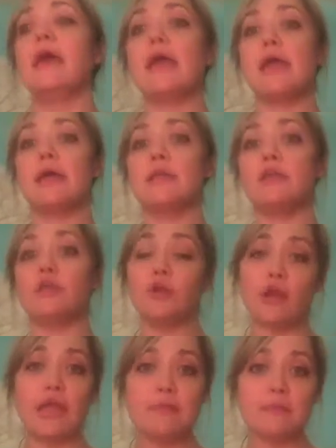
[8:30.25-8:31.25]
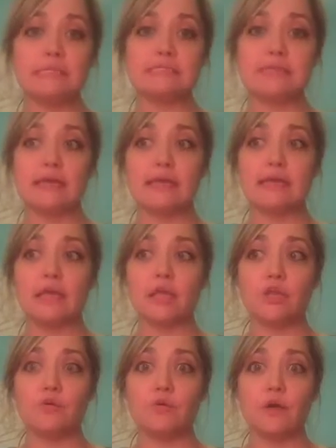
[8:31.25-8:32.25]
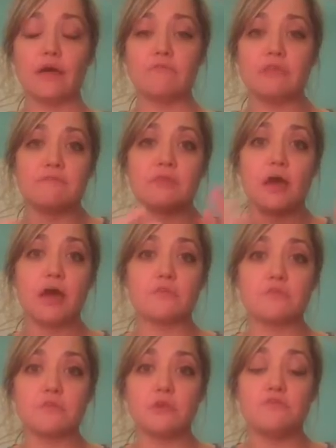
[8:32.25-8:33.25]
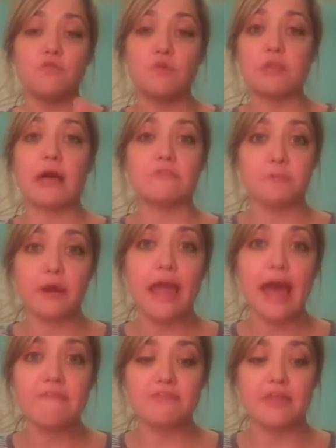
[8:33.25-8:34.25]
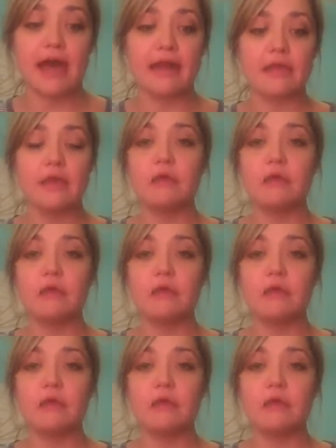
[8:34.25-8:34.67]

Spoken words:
And you're 8 months in, and you've only lost about half of that.